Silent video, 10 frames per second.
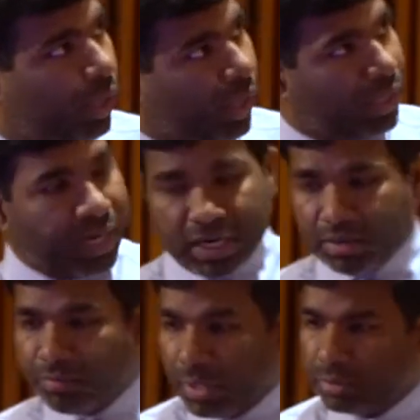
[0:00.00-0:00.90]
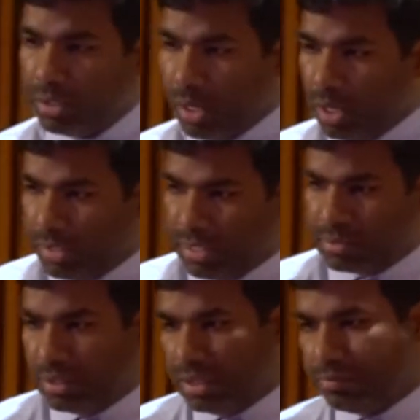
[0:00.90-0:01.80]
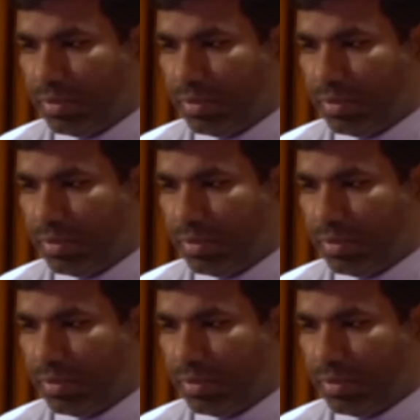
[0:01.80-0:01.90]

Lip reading: and identifying the non-traditional risk